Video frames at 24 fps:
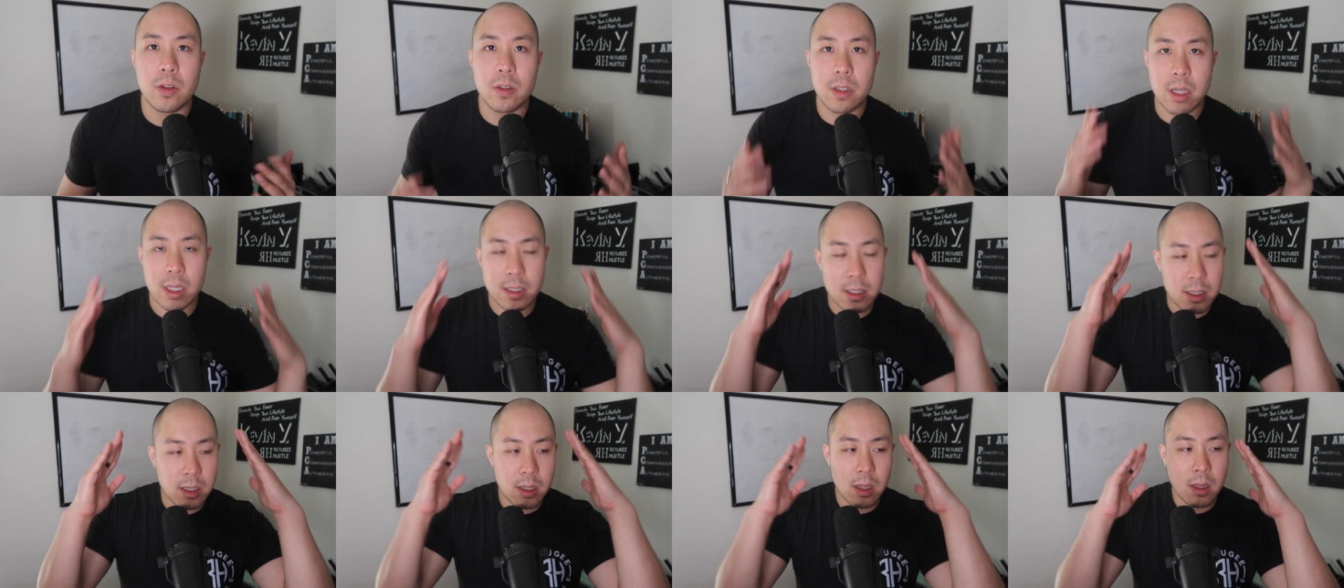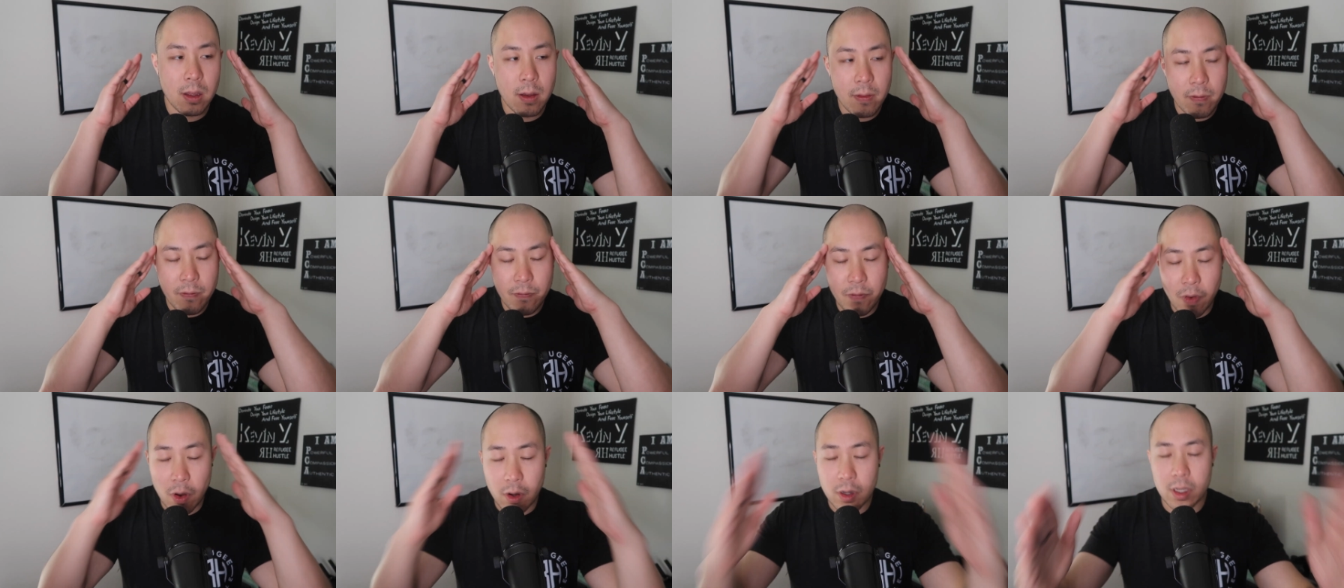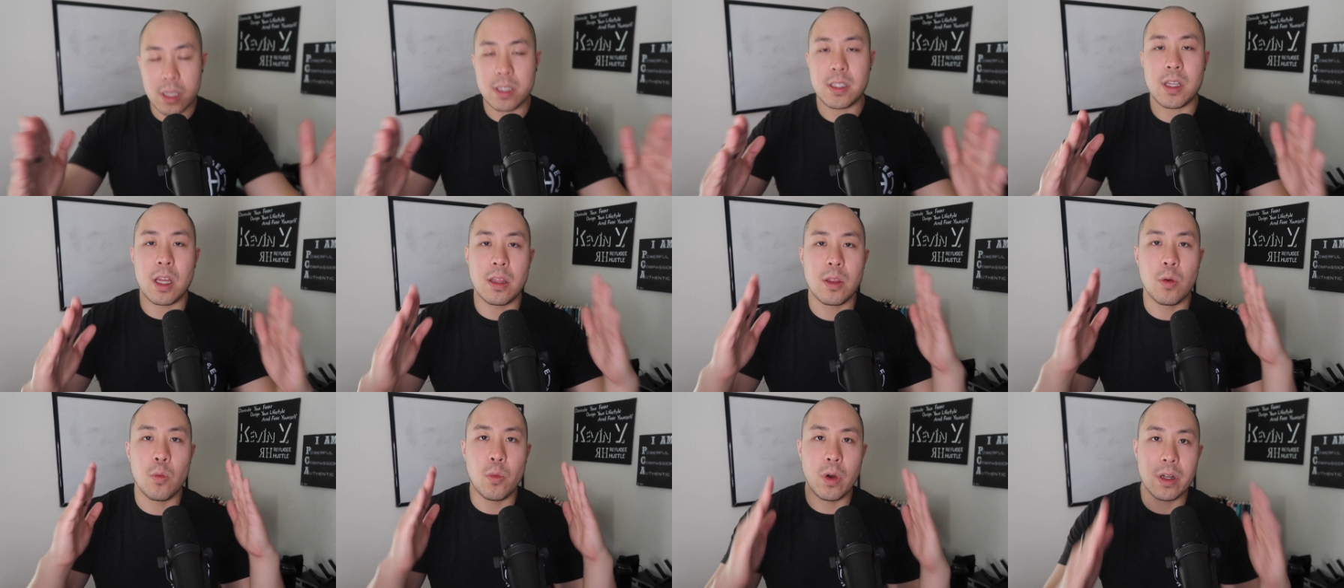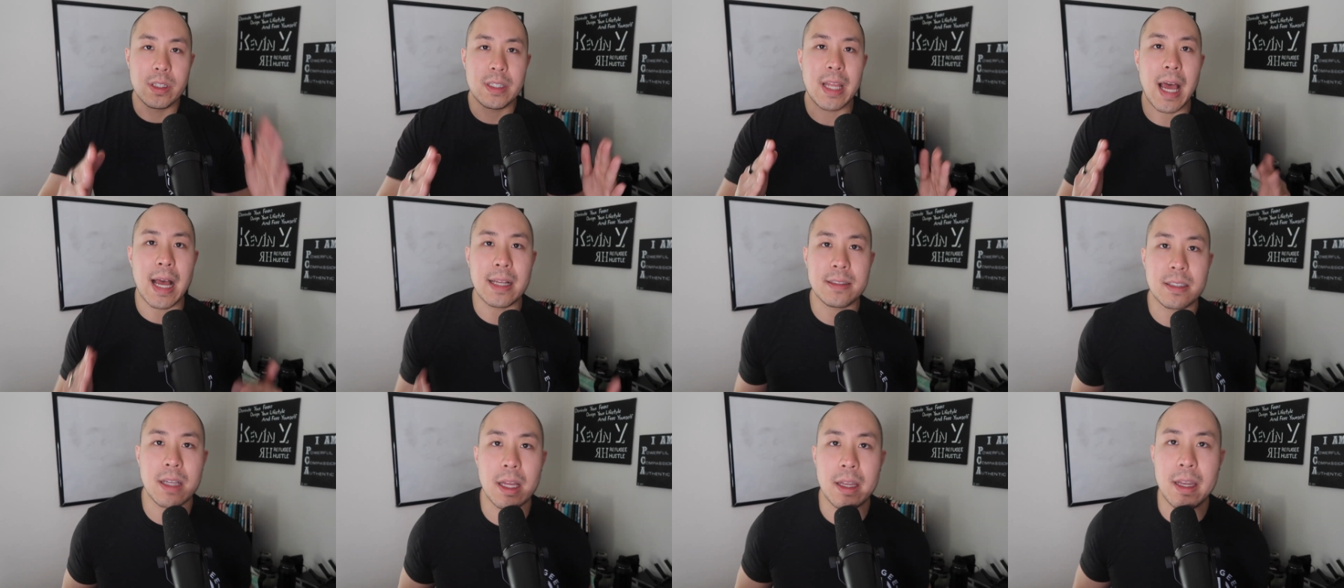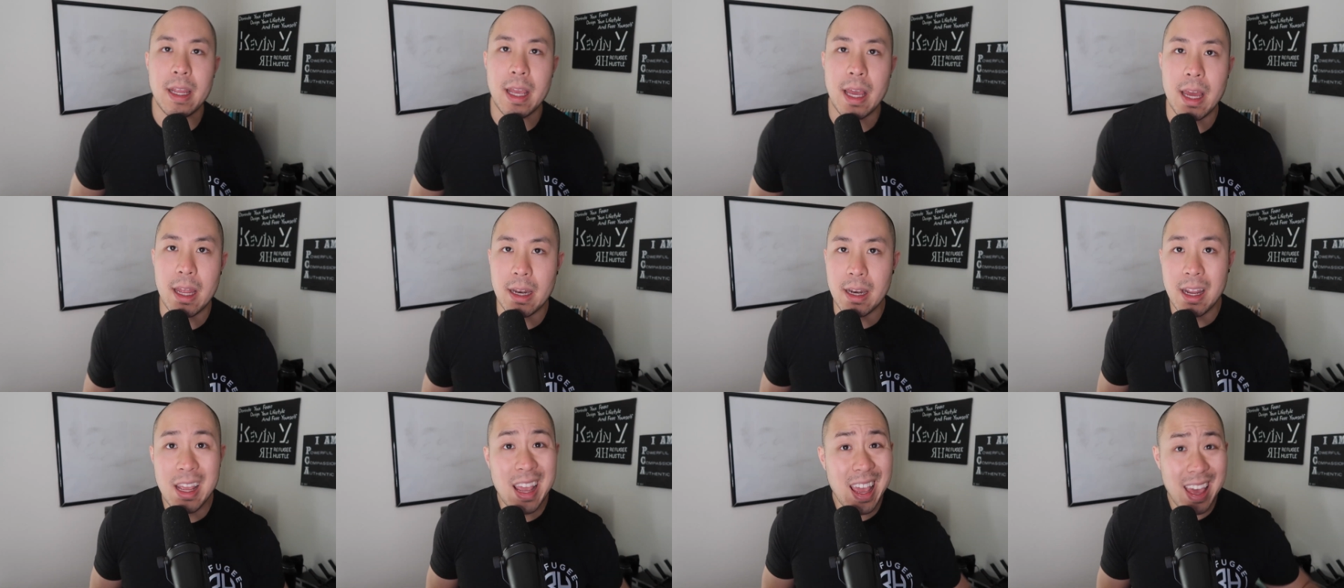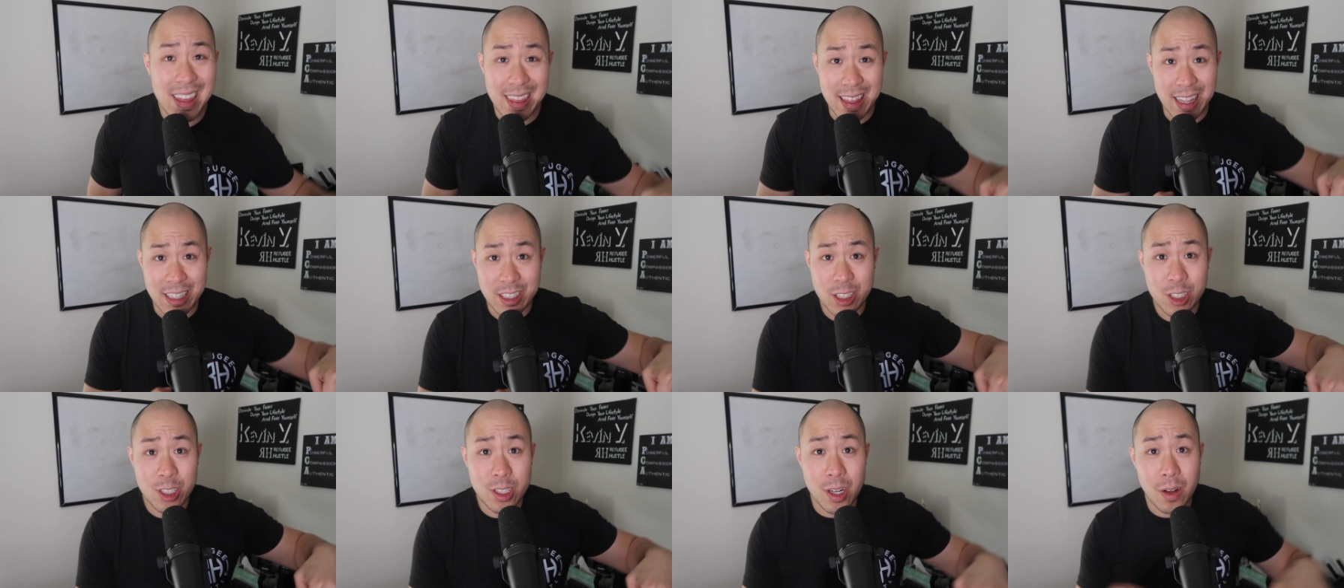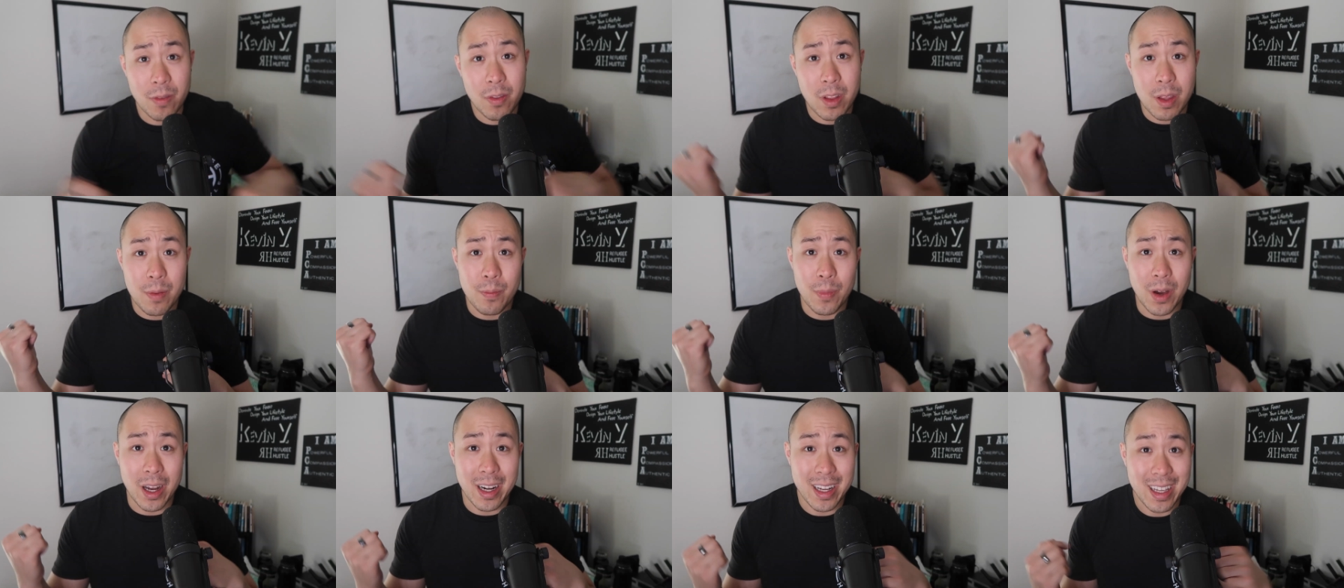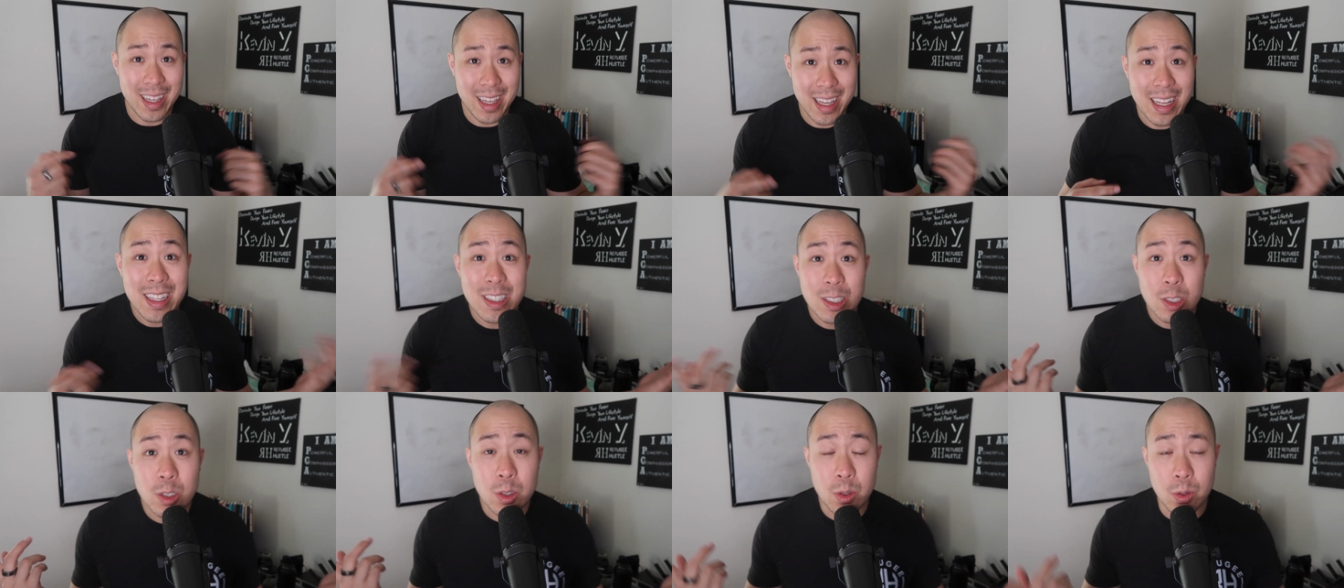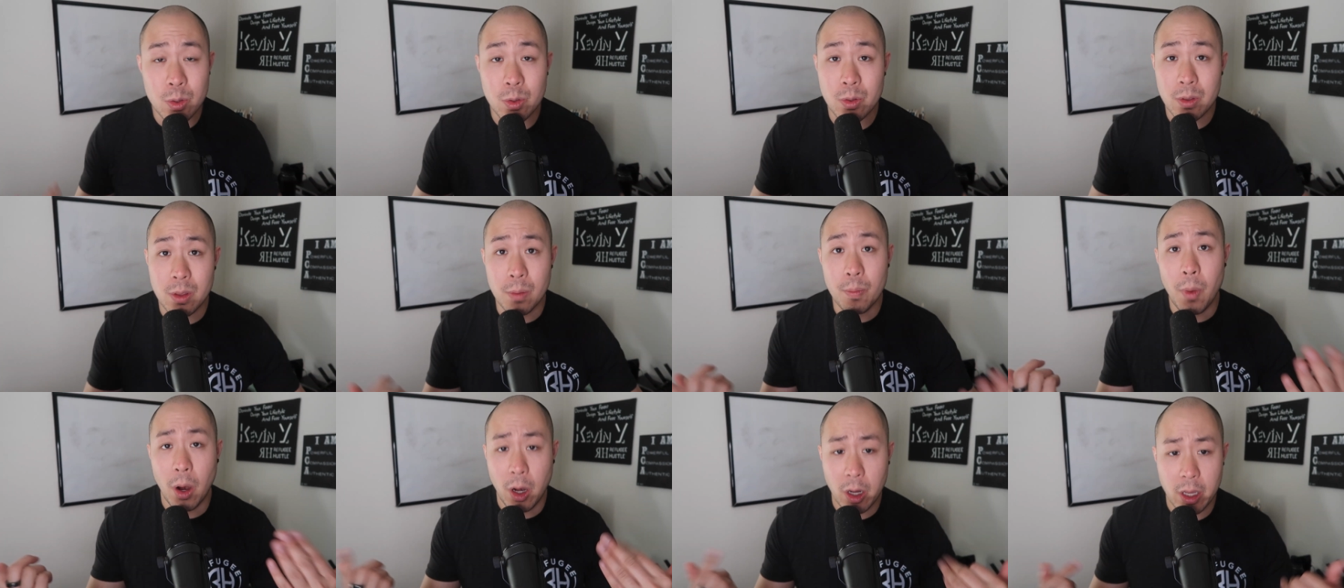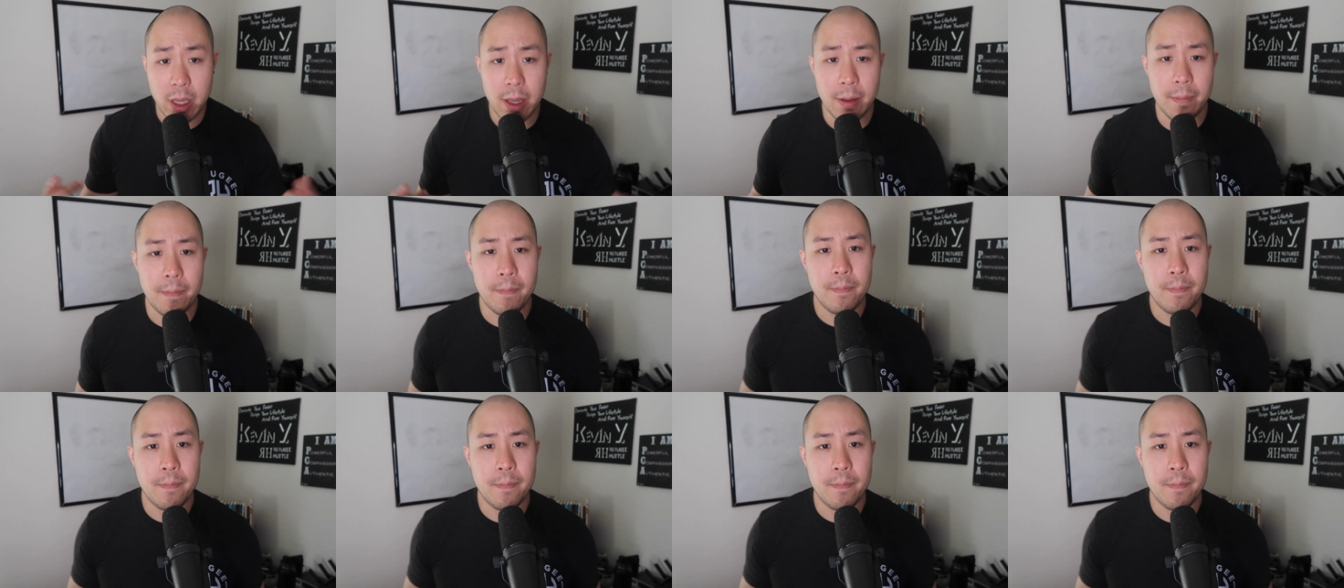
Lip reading: You just focus on the one task at hand, that's shoveling money into the market.